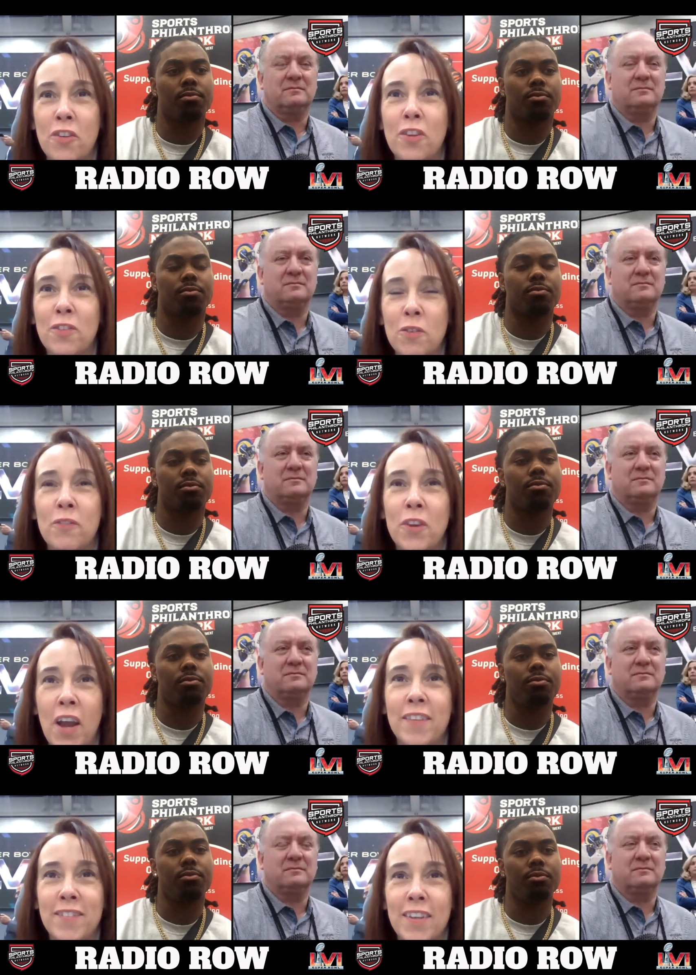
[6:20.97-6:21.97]
Speaker 1: of the two of you
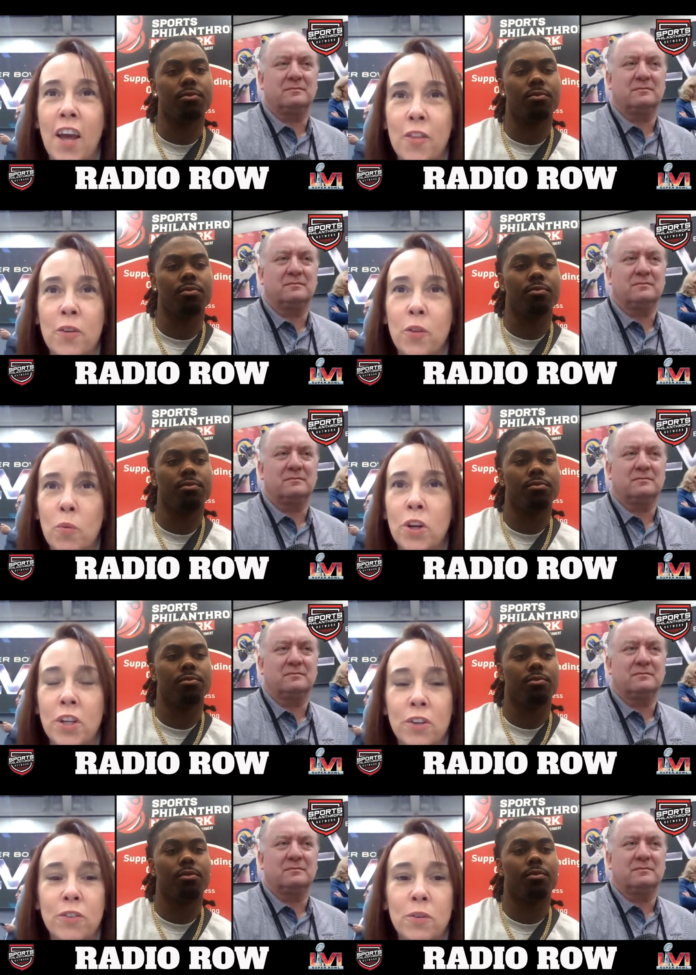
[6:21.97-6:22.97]
guys together and the
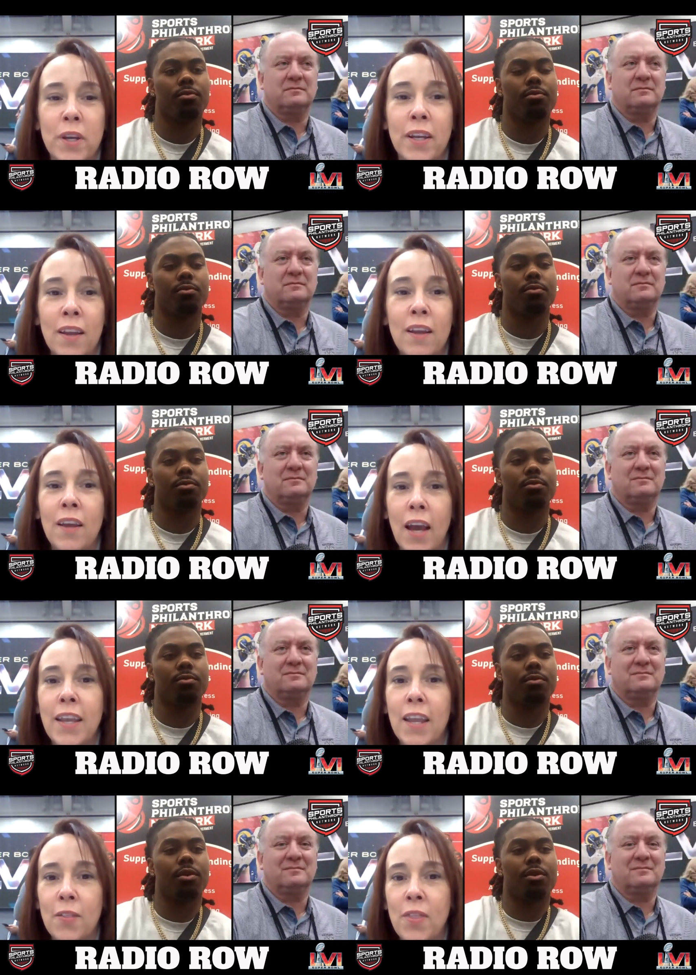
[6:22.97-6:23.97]
work you're doing.
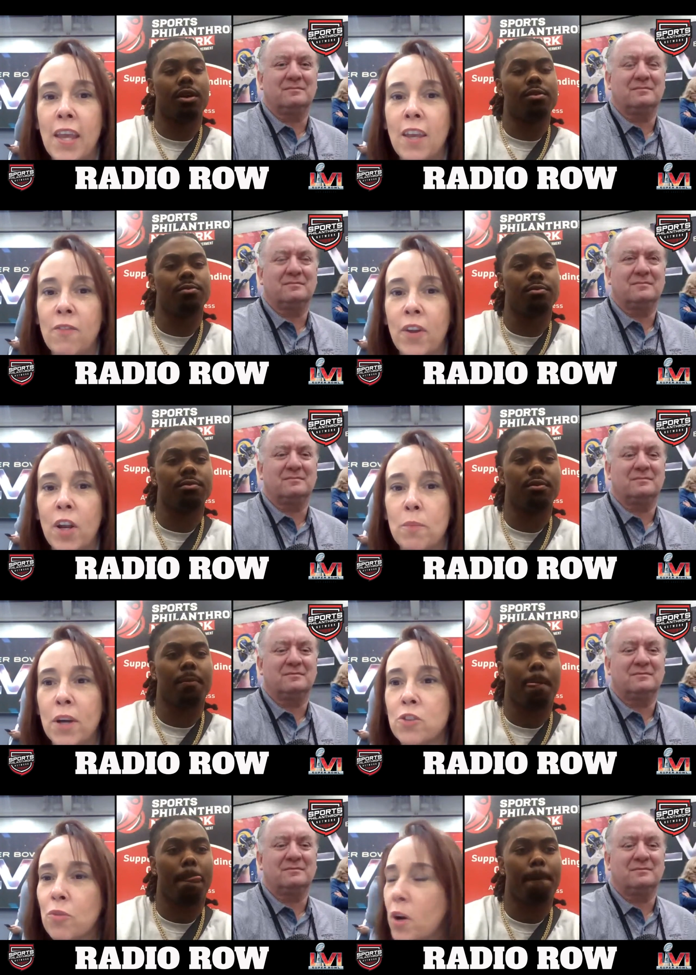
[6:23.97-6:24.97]
Again, thank you very
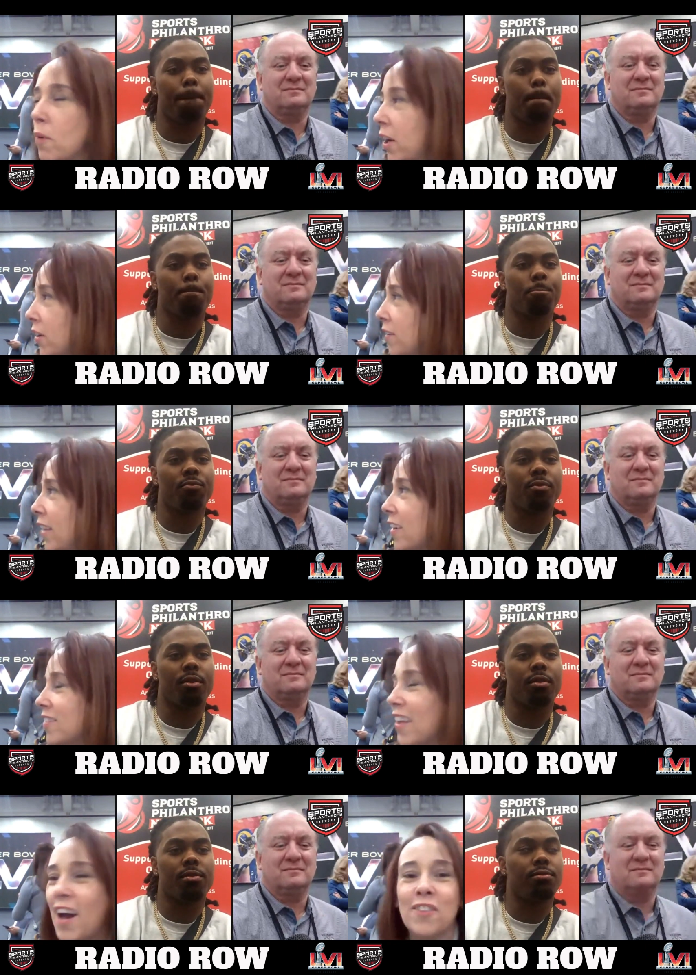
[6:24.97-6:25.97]
much. Roy, why don't you take
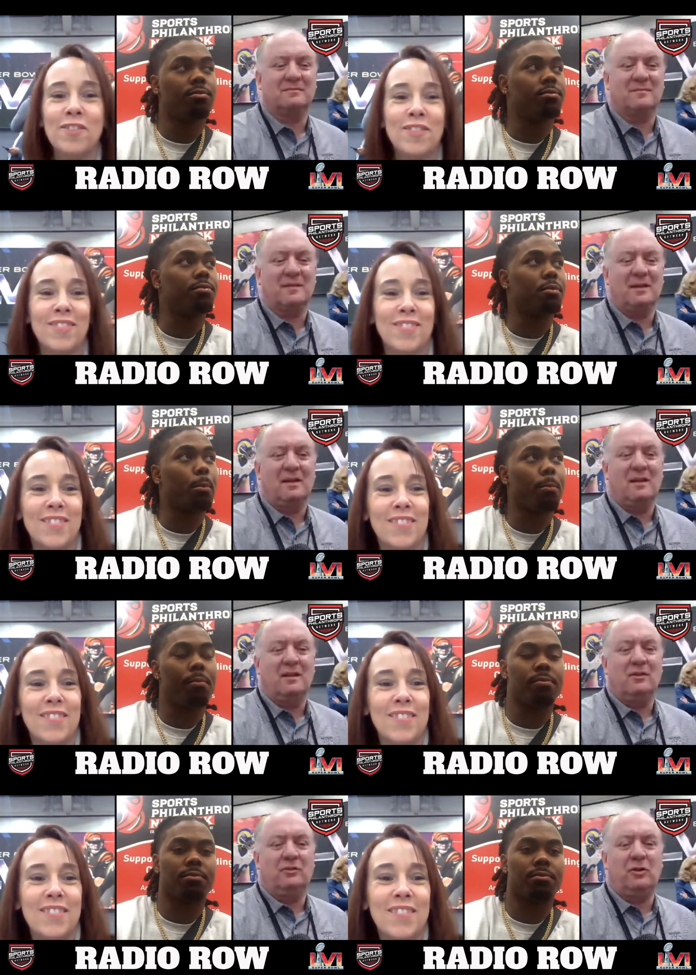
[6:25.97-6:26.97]
us out?
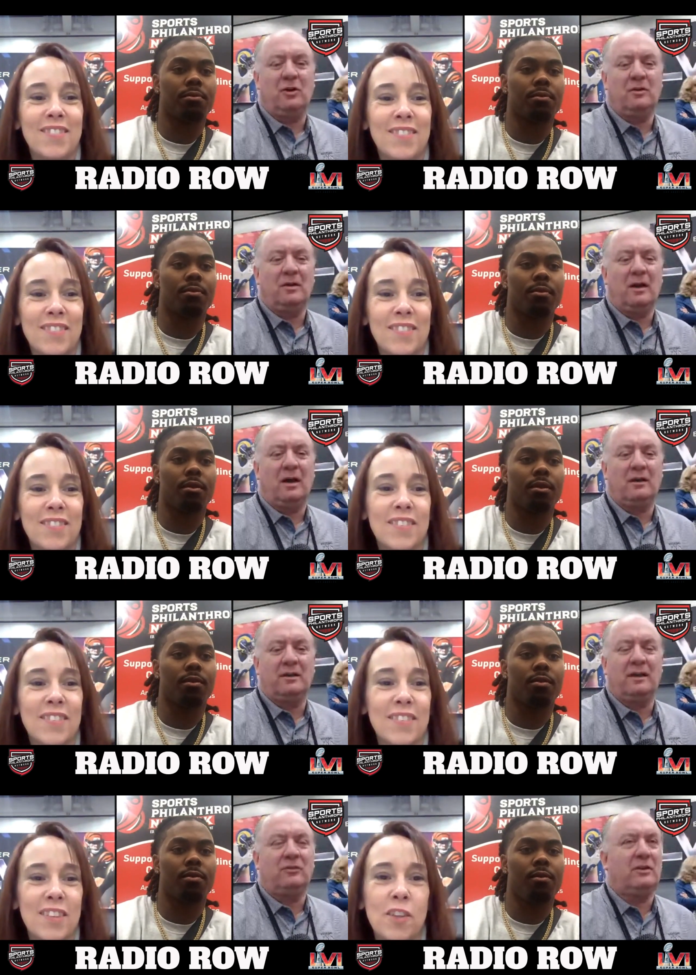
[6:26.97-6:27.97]
Speaker 2: Sure, uh,
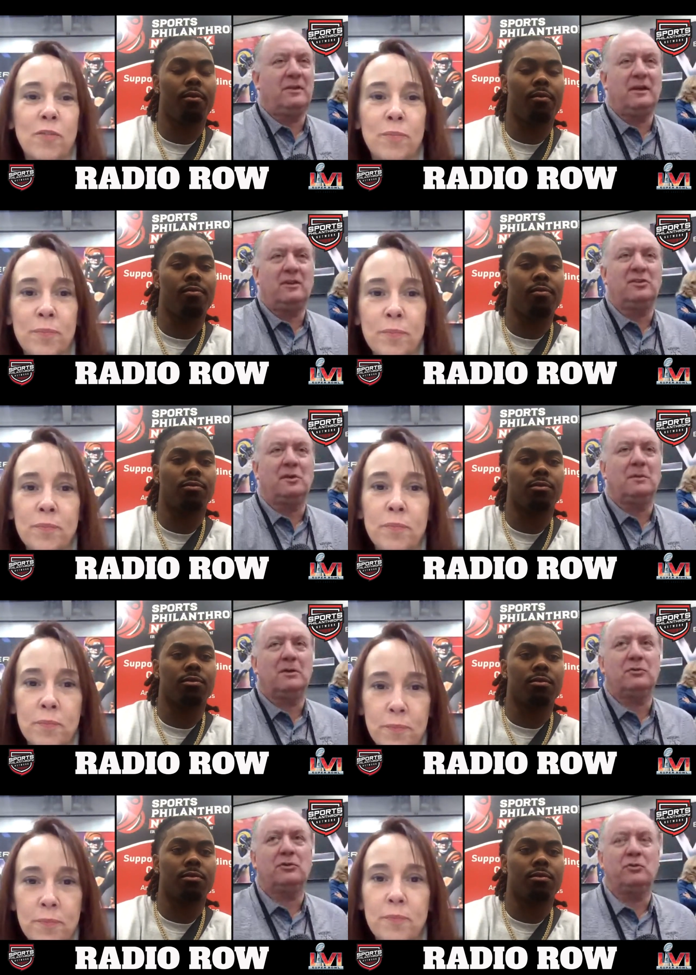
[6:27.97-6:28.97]
KJ. Thank you so
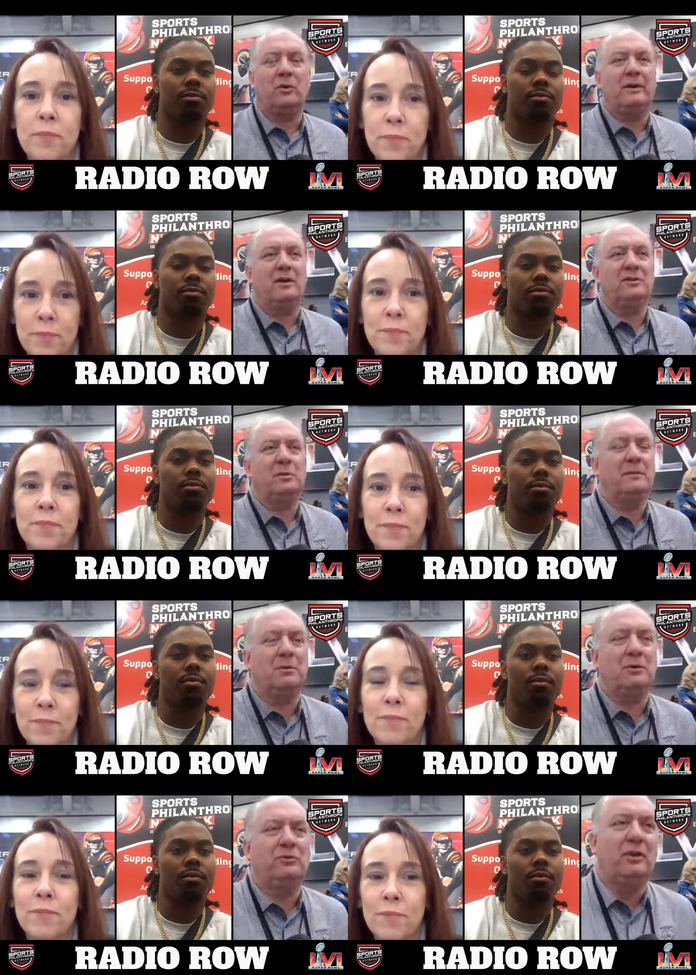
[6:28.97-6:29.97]
much for joining us. We
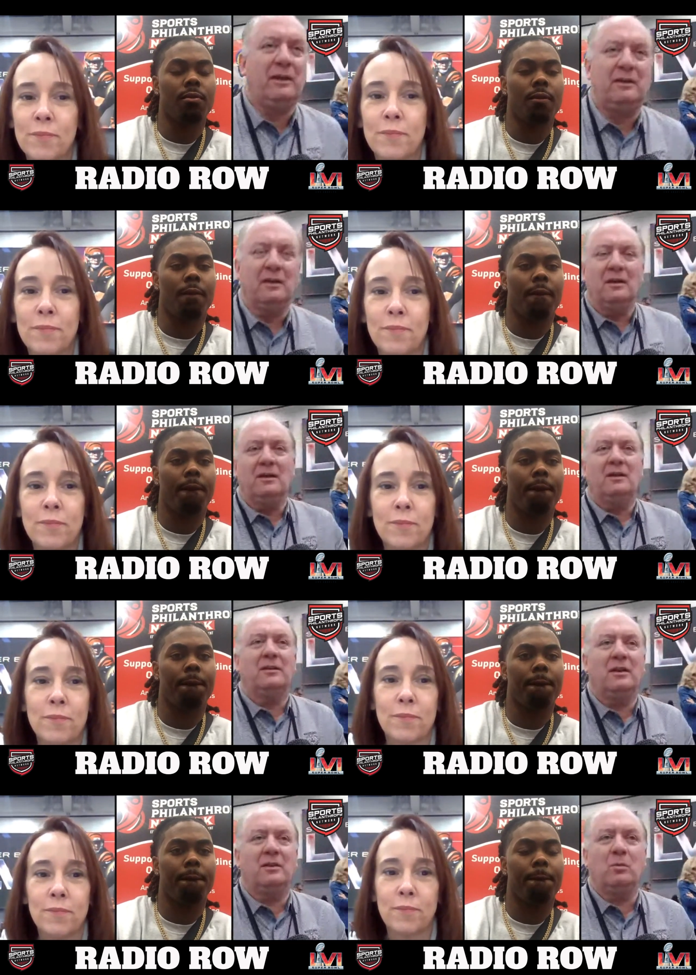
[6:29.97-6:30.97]
appreciate
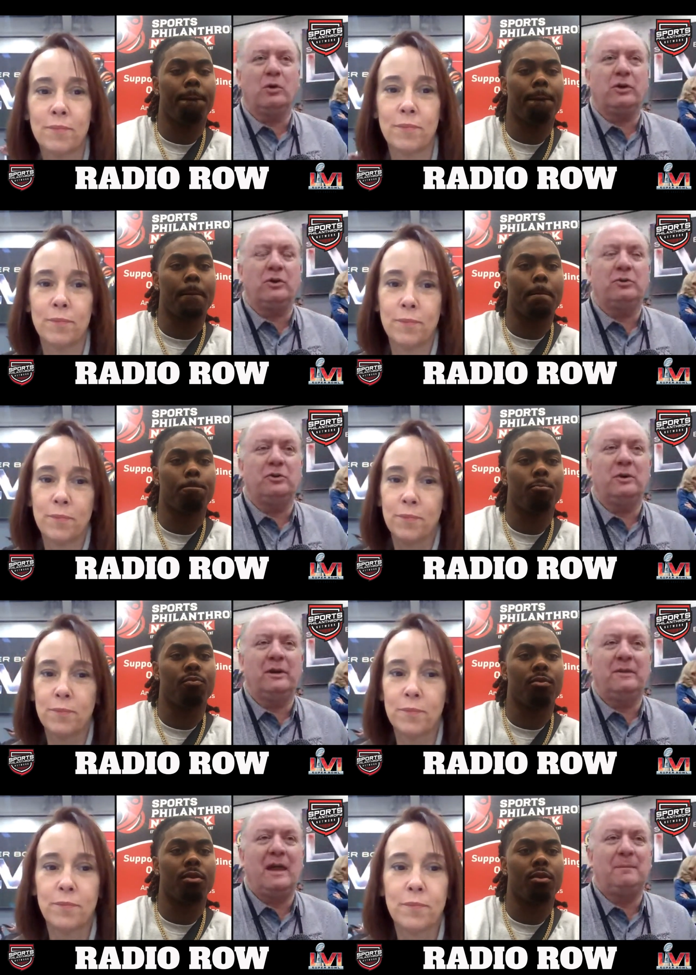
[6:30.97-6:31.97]
the, the work you're
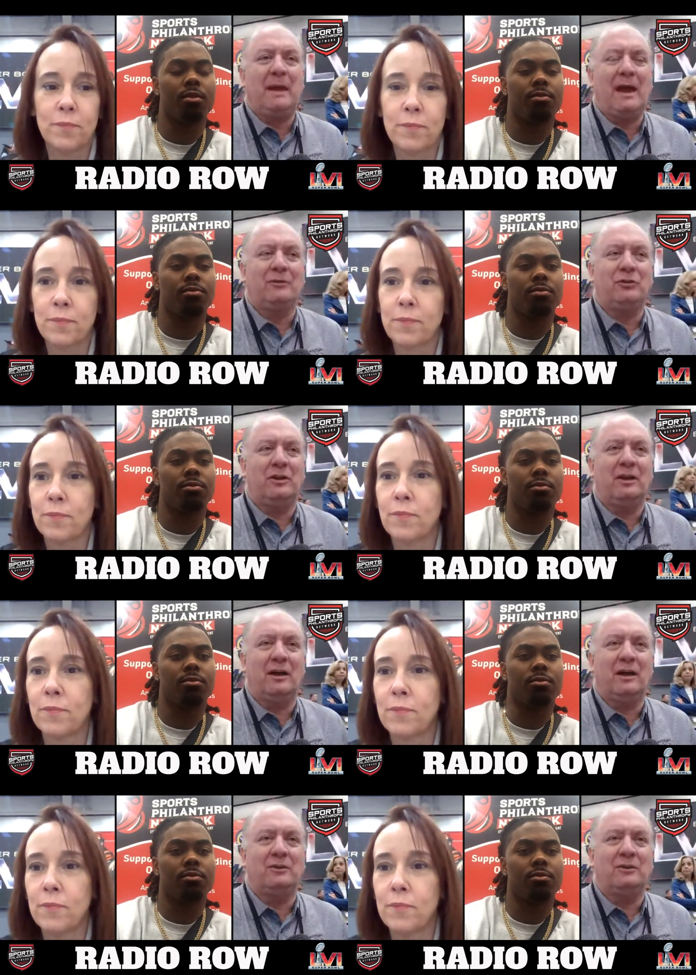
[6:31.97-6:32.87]
doing and that passion. I, I